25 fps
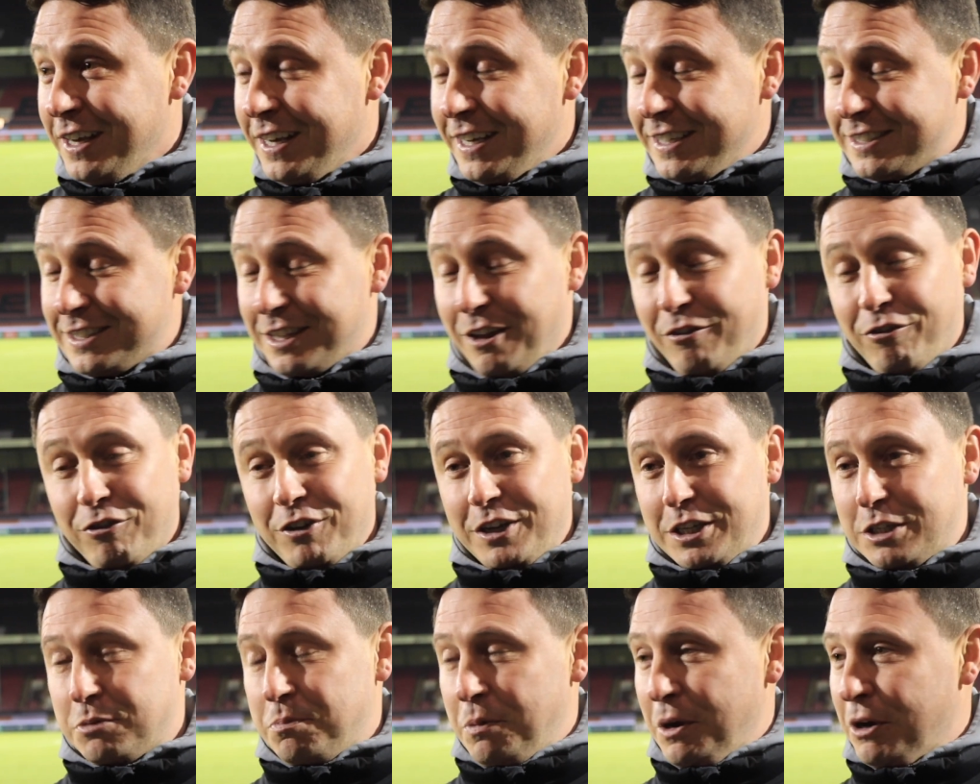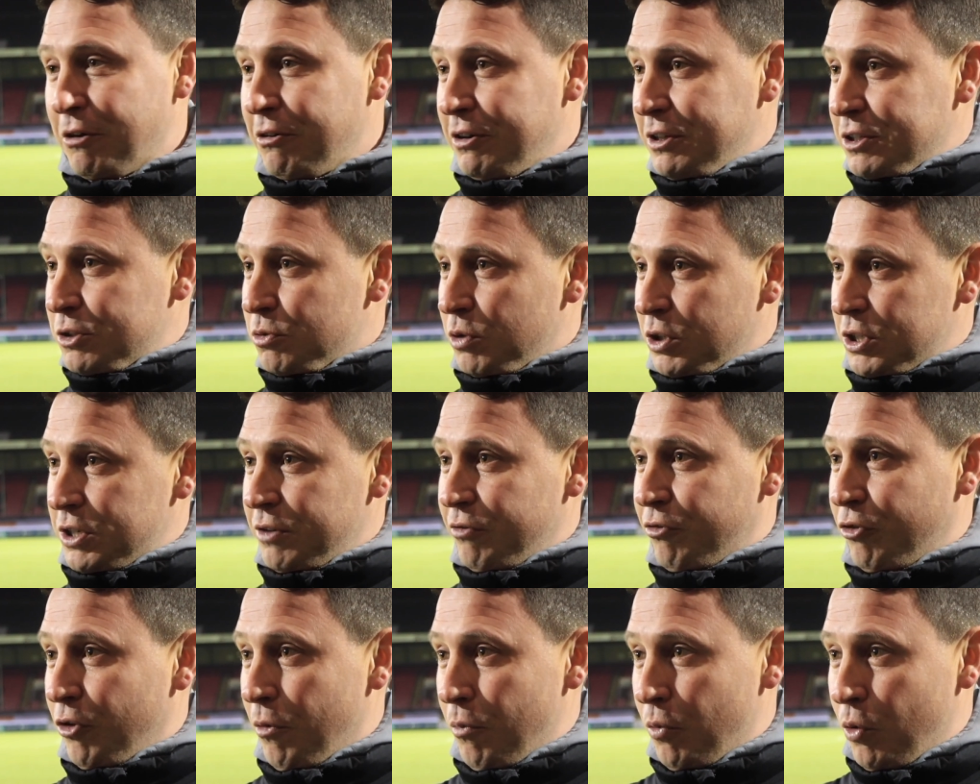It's a different experience
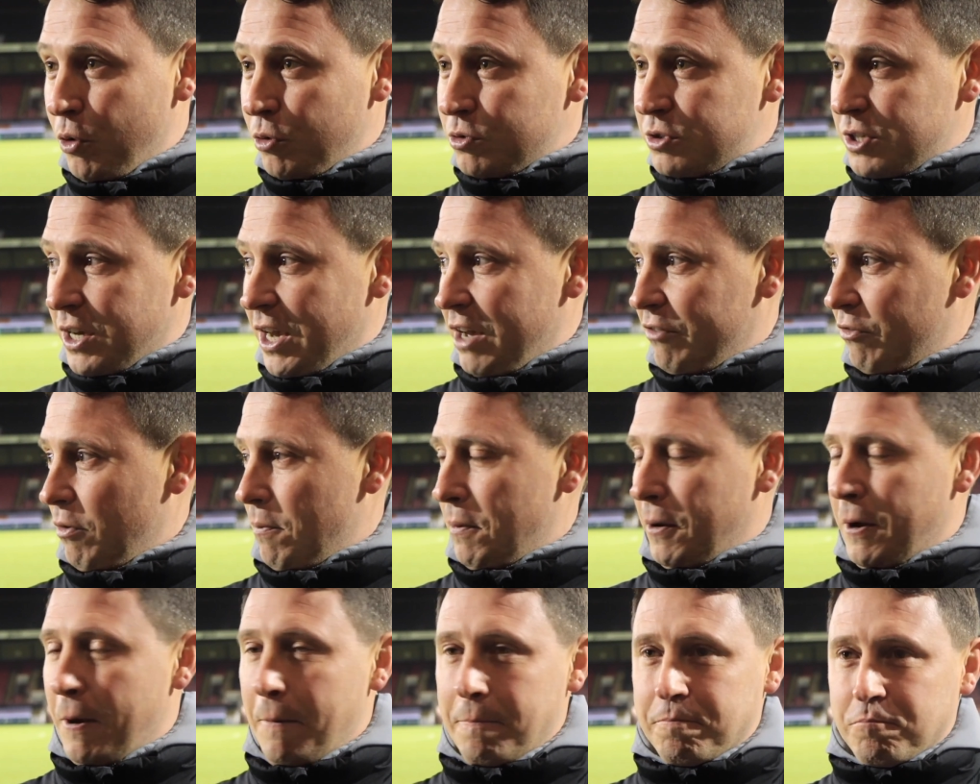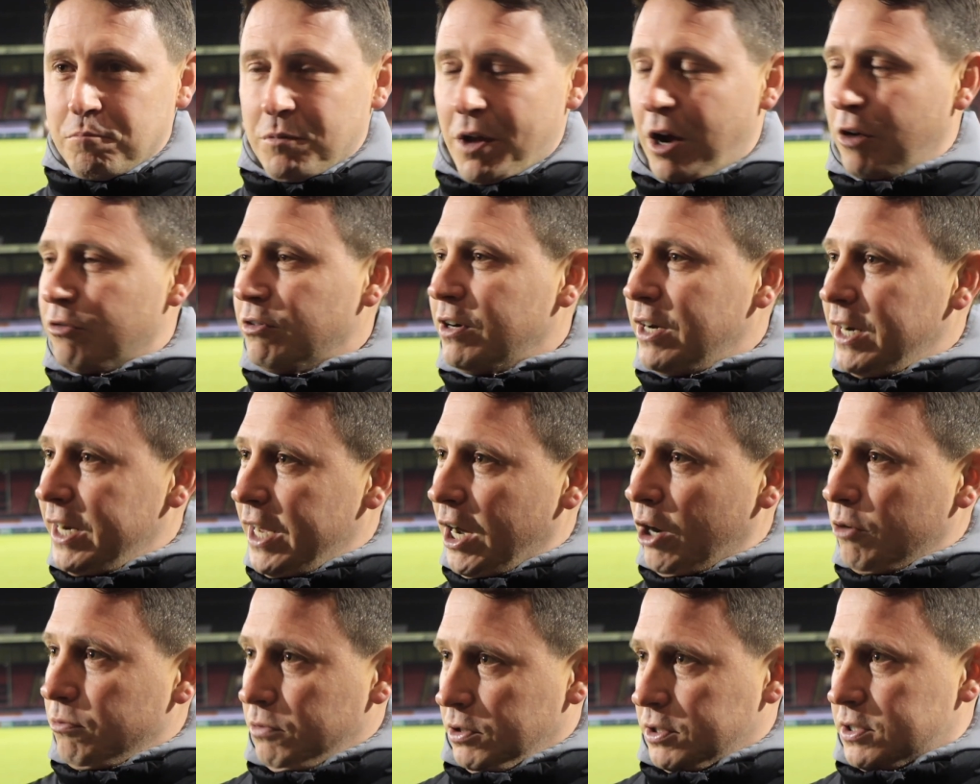watching football together. But I really
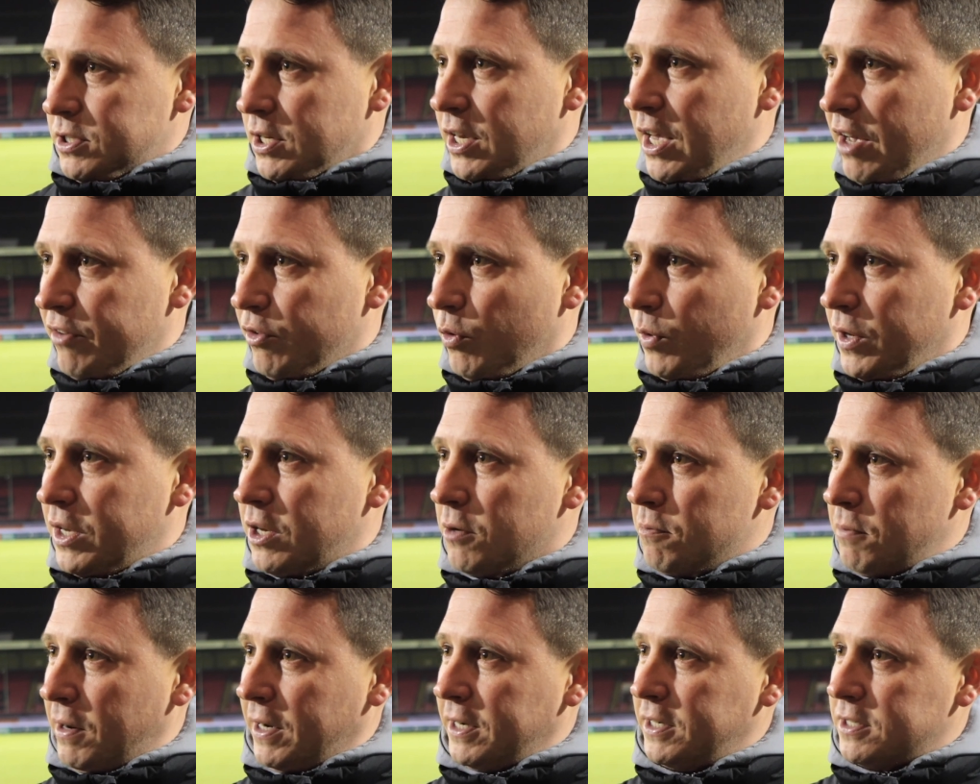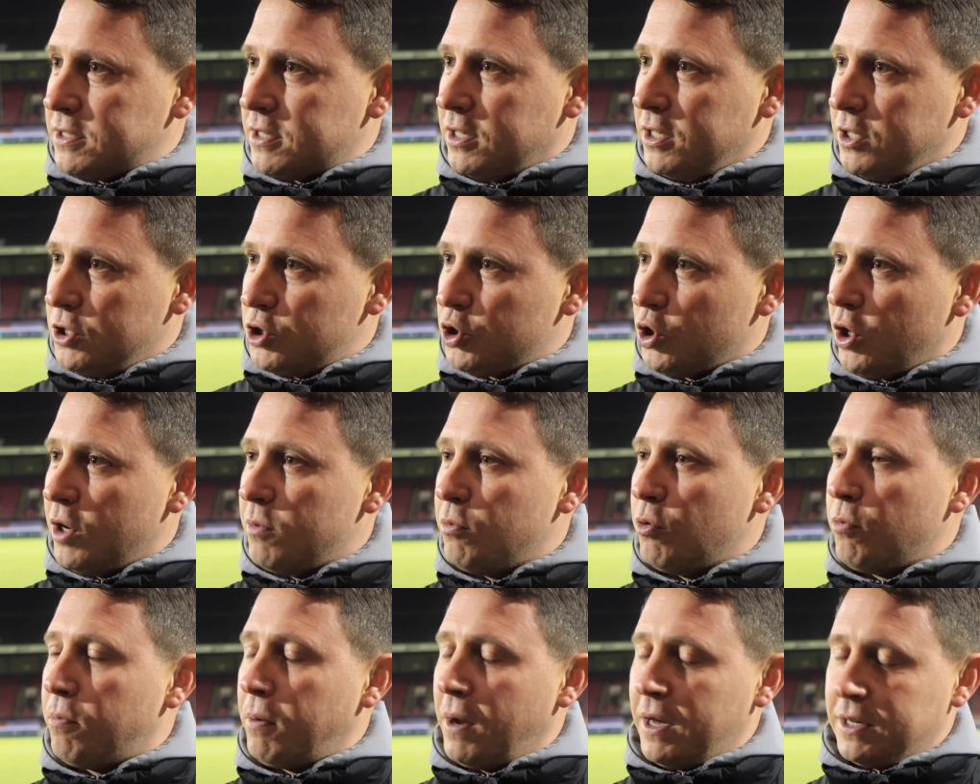hope that together we can make this an
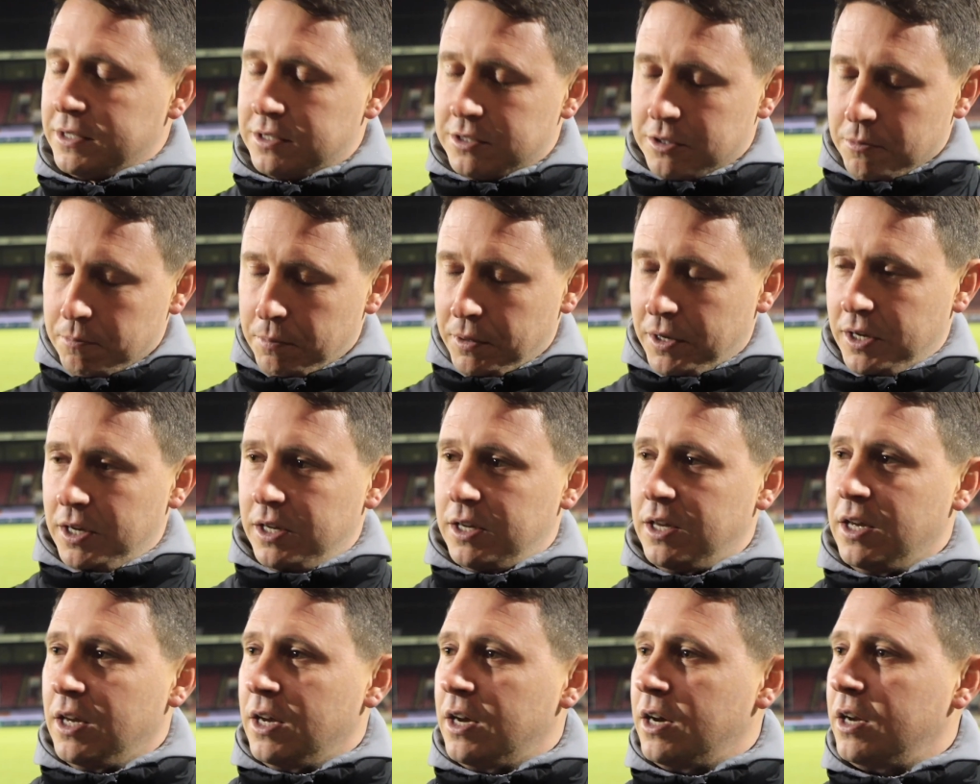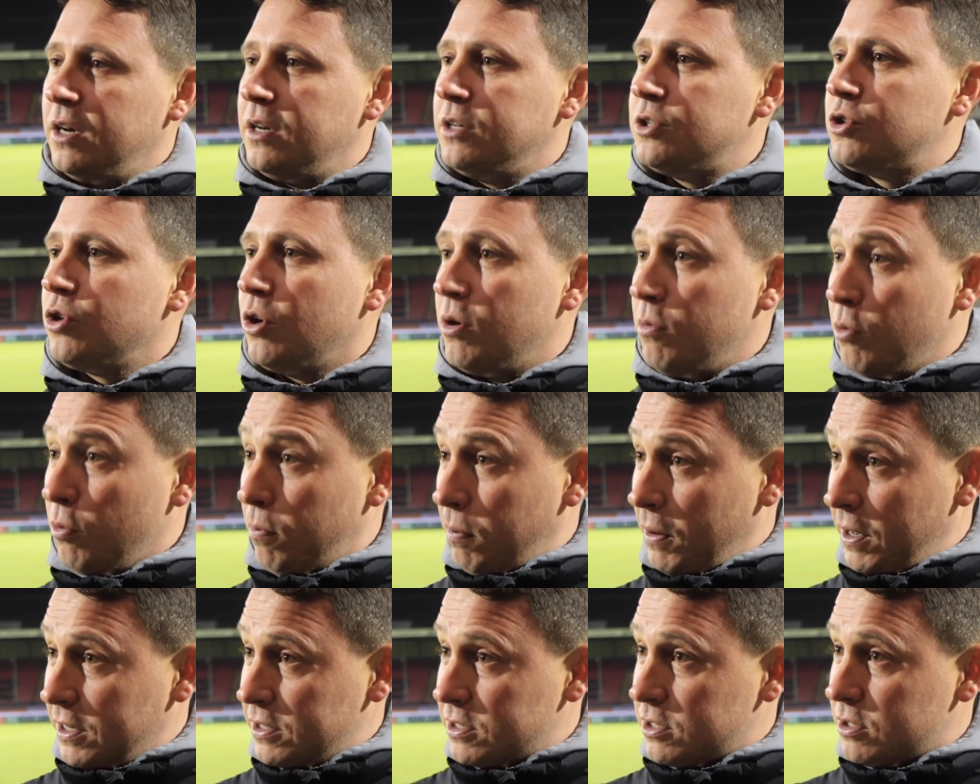enjoyable place to be, an enjoyable
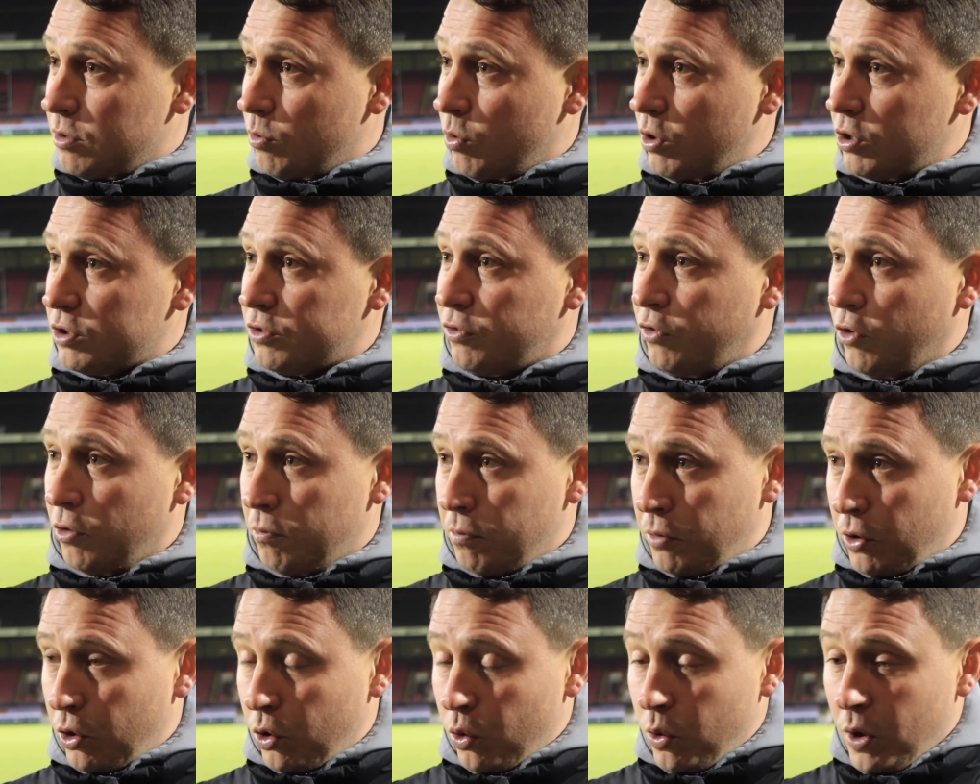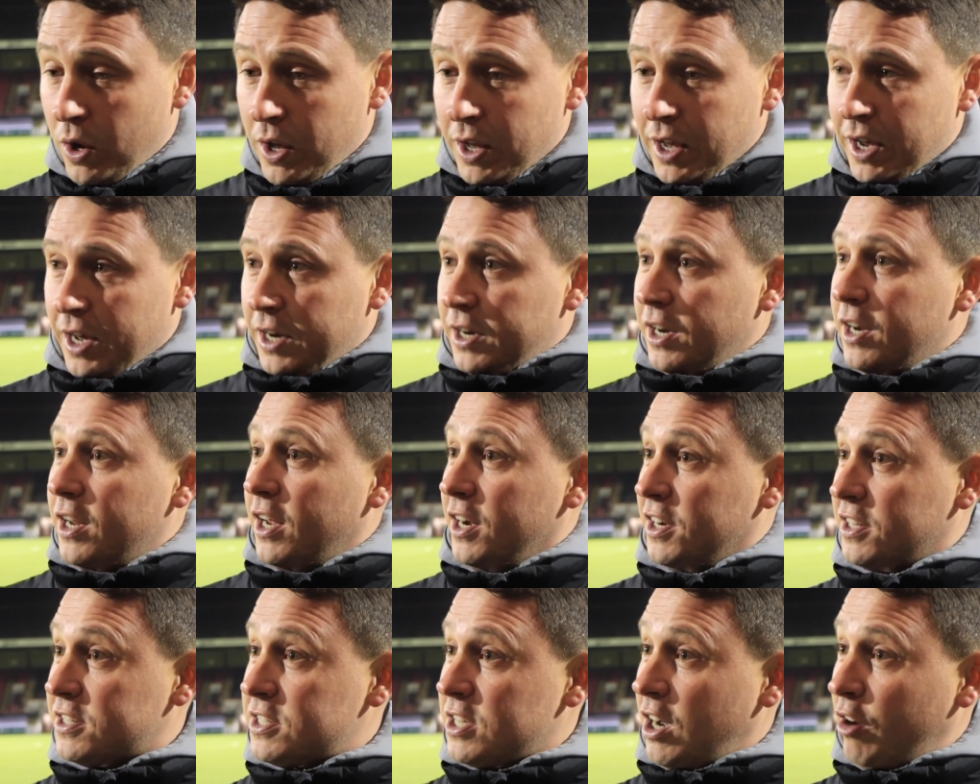place to watch football, and
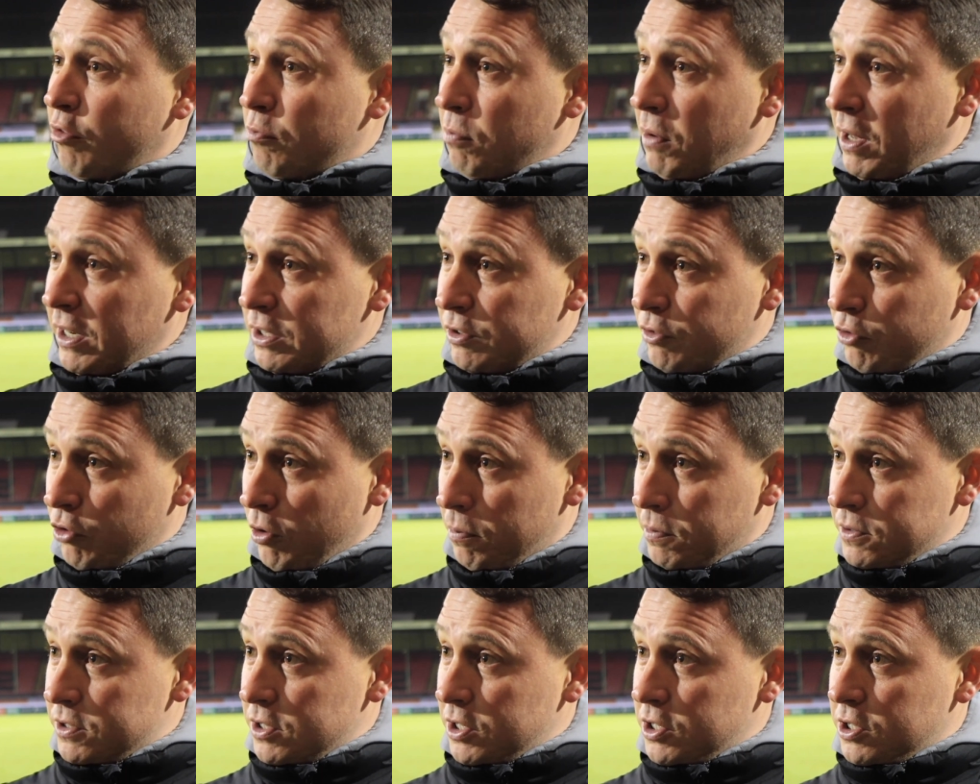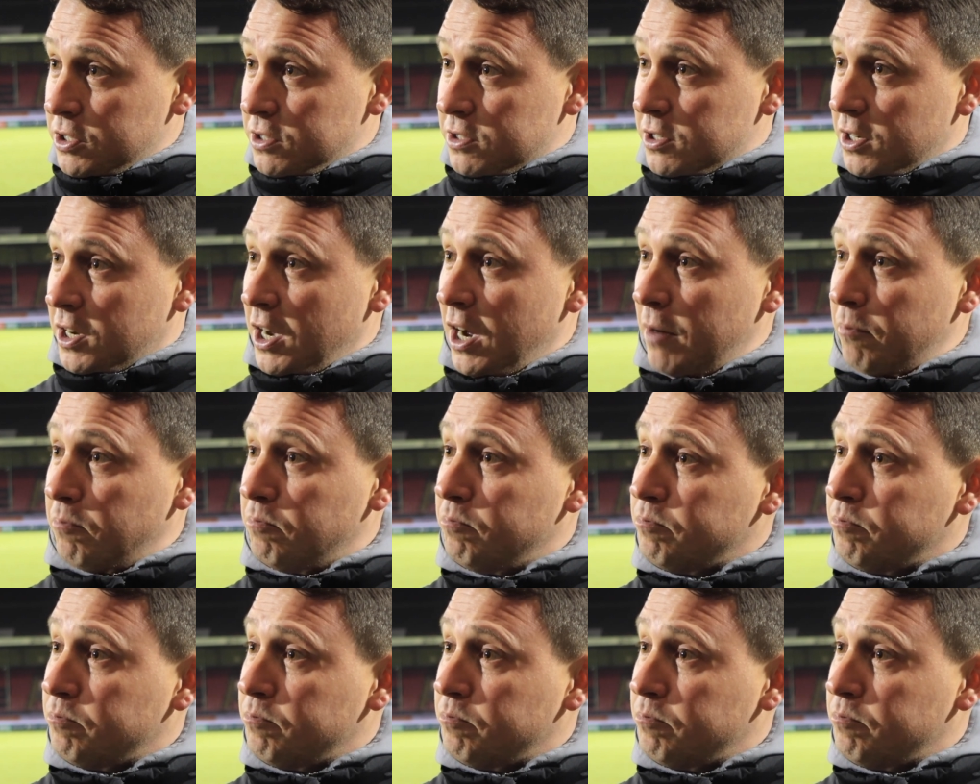a tough place for opposition to come.